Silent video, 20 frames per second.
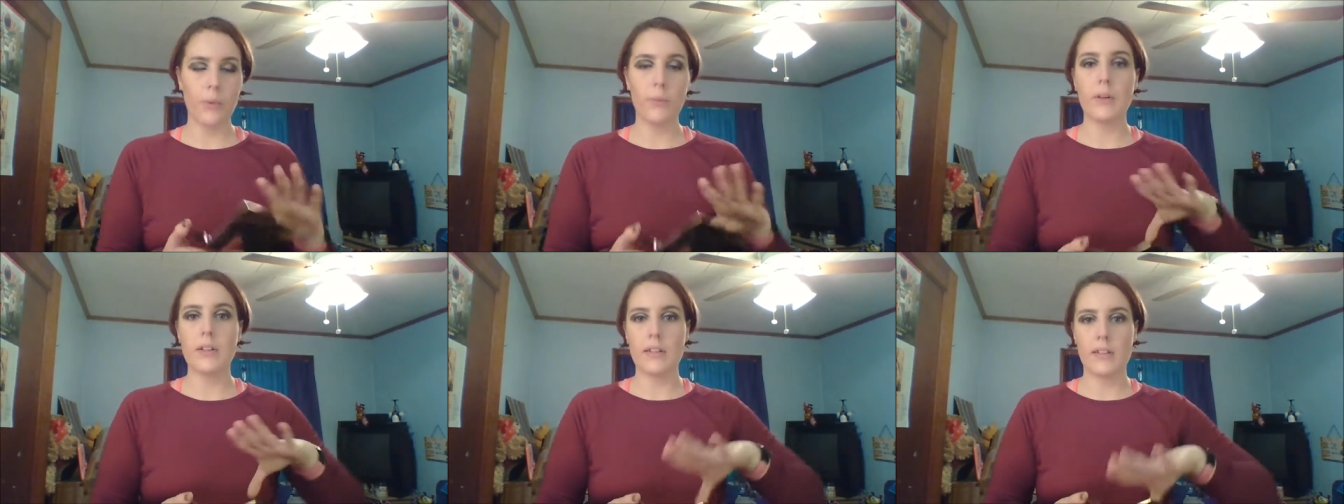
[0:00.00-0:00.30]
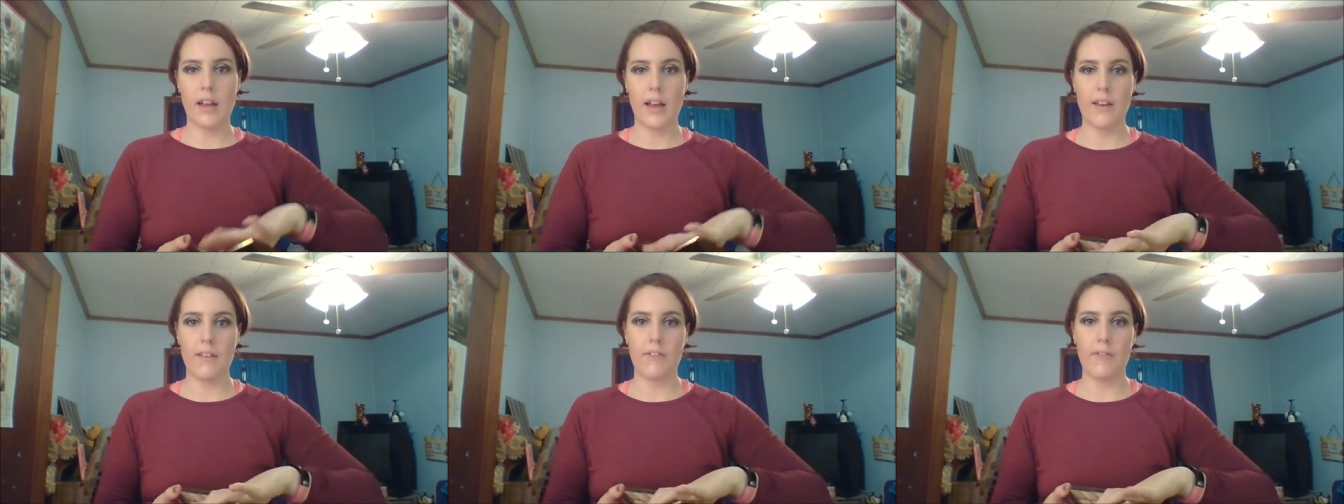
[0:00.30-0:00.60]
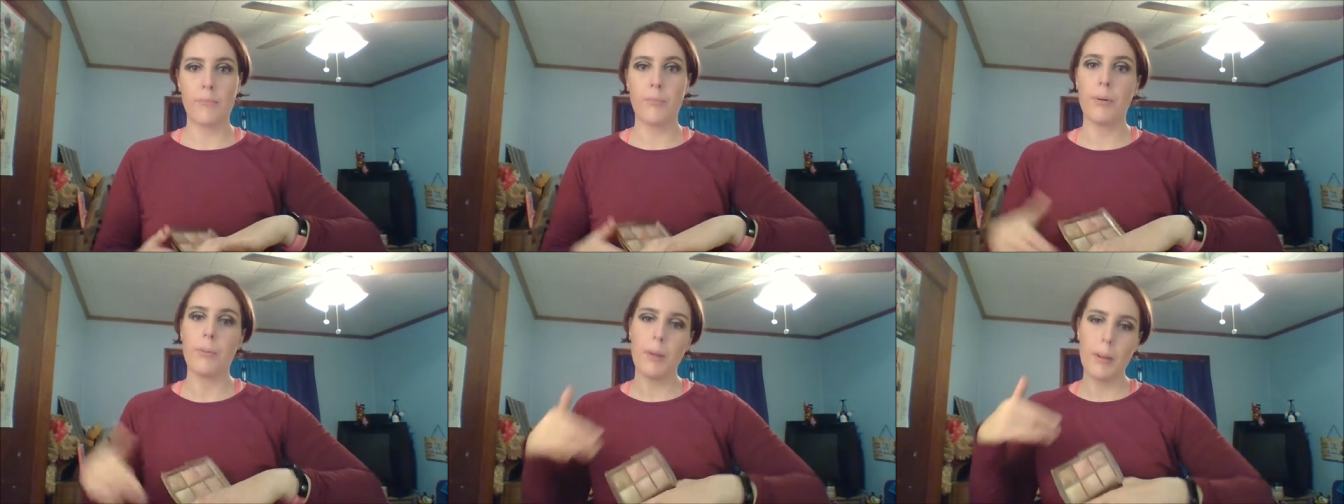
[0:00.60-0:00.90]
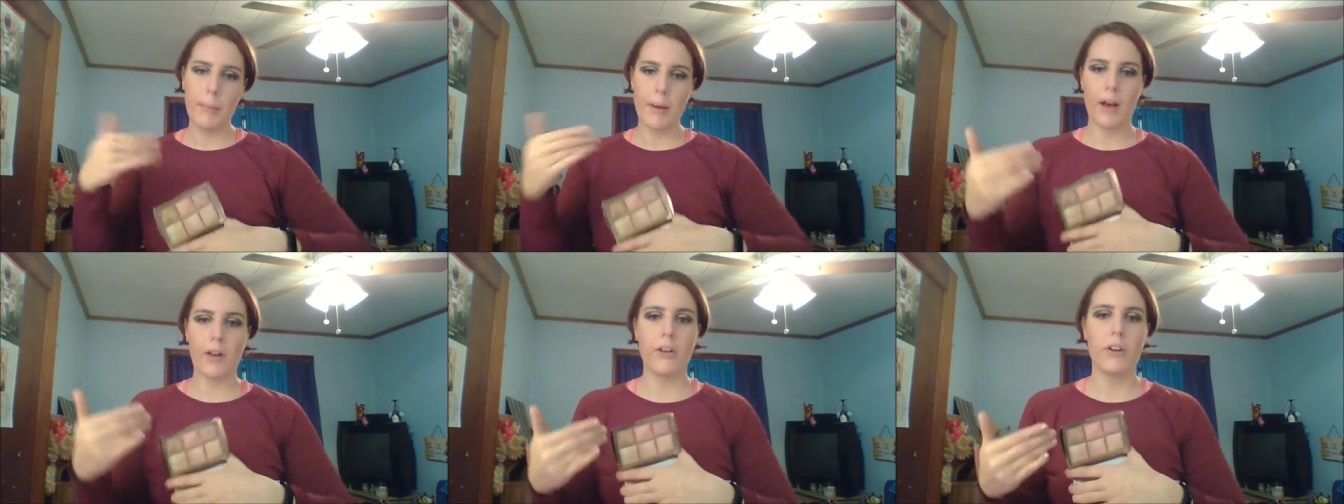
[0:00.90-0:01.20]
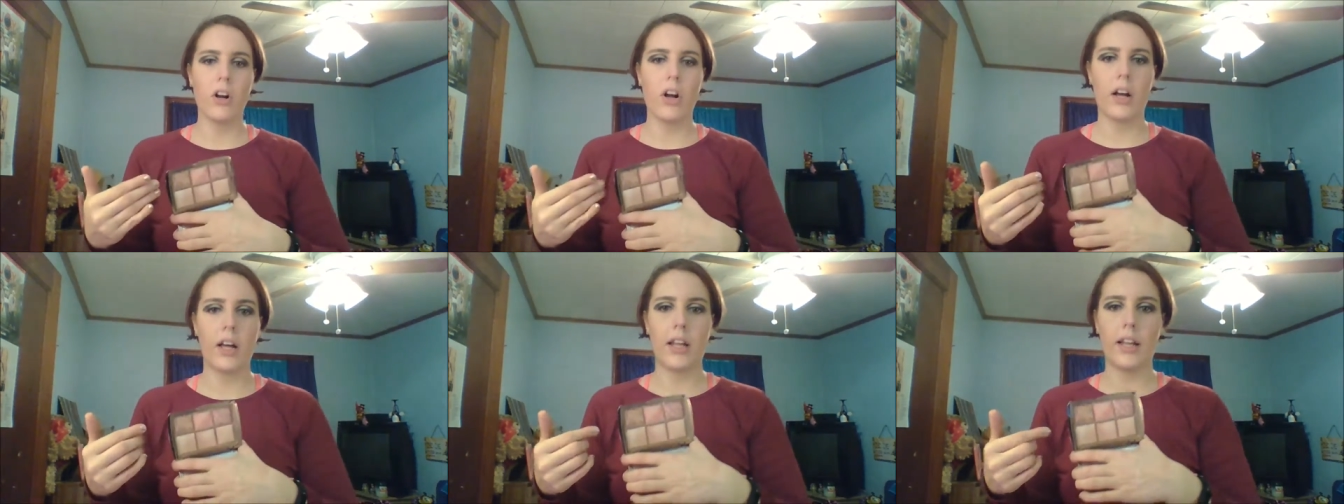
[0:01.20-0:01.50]
Once I've put my powder
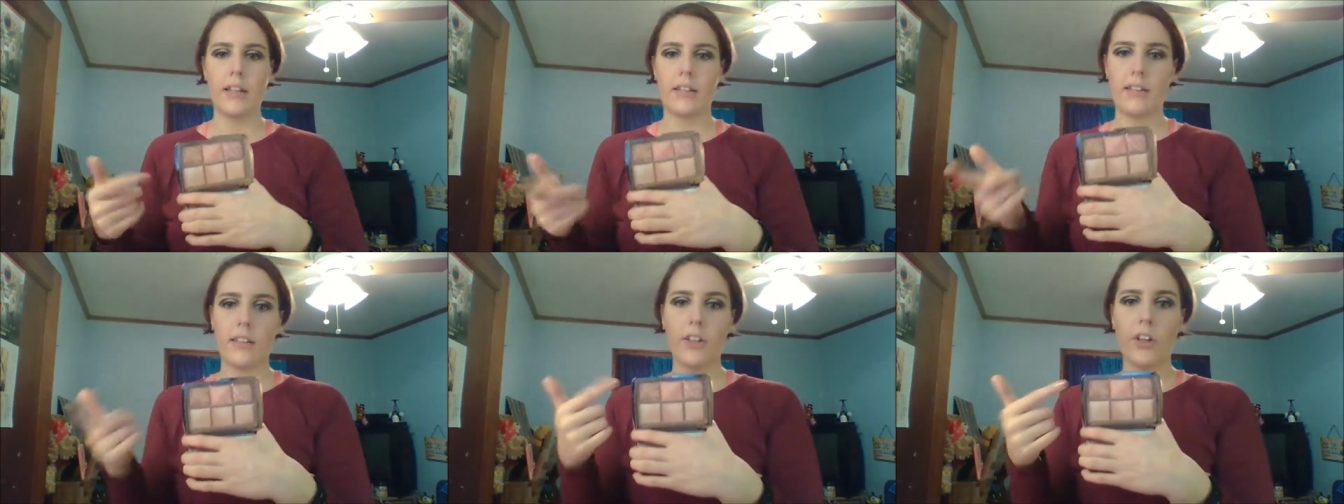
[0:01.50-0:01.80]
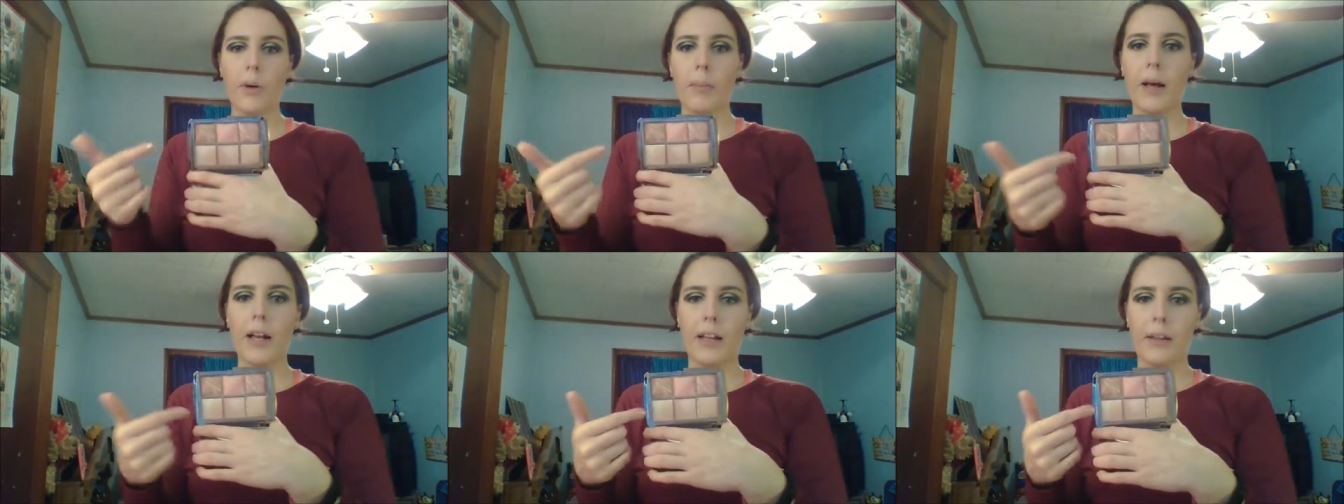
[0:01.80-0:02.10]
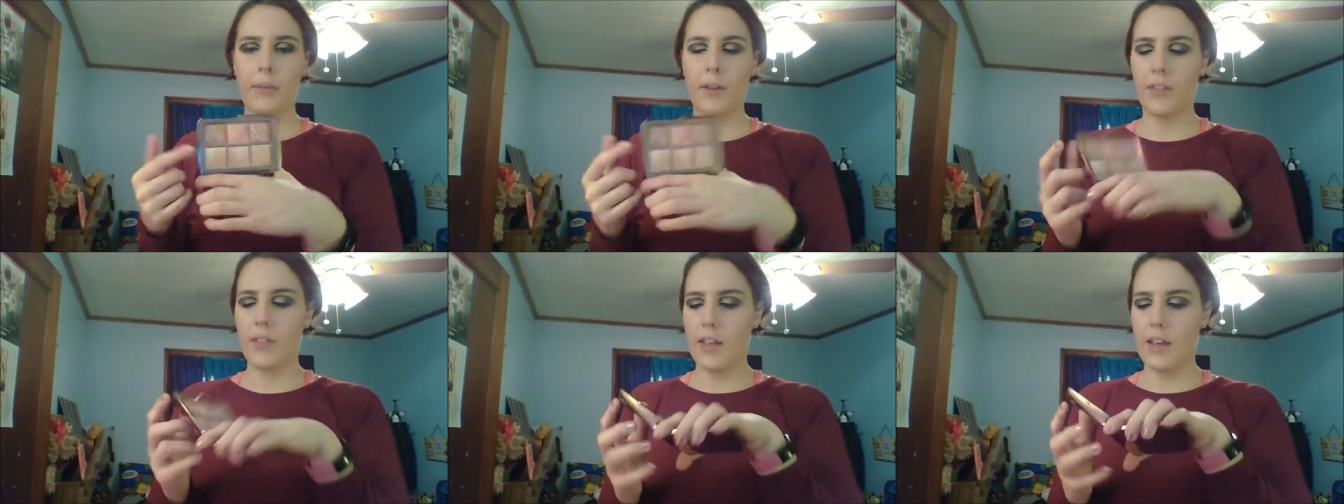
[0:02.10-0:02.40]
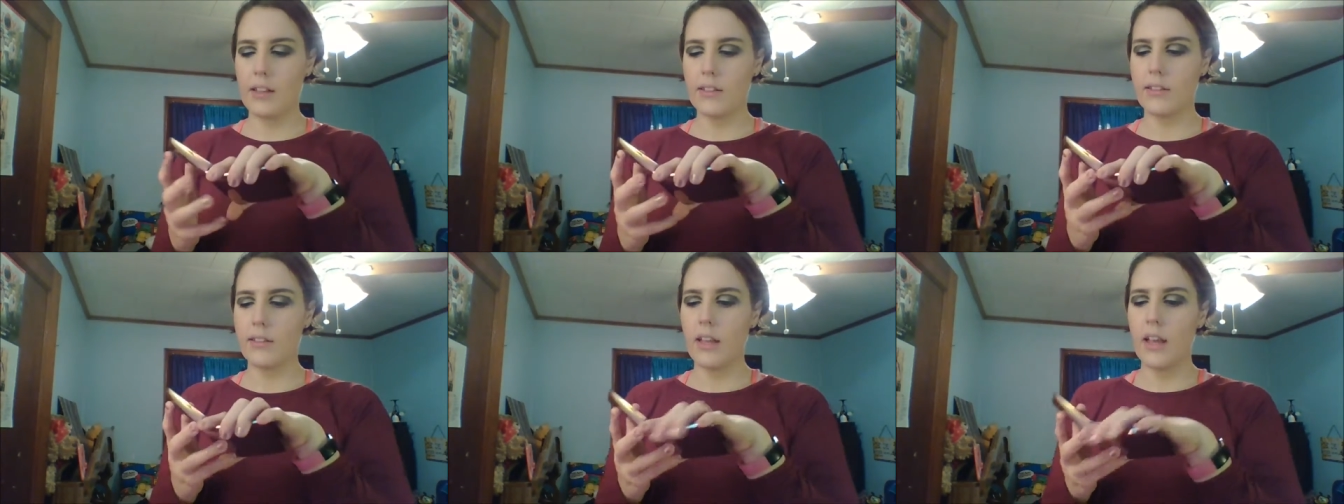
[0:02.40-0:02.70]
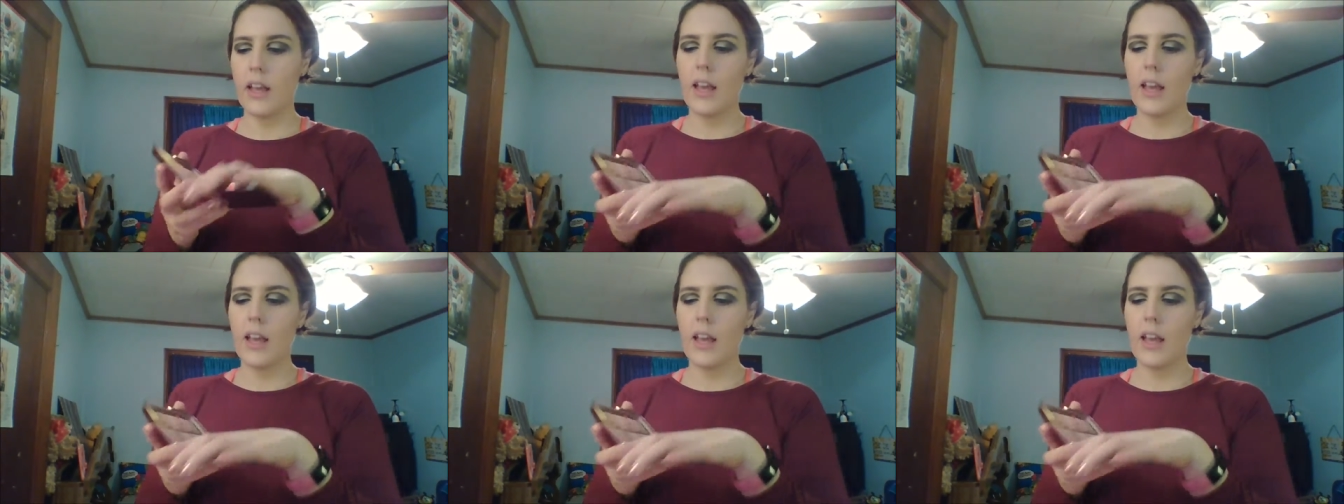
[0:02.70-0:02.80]
on, I go back in with this.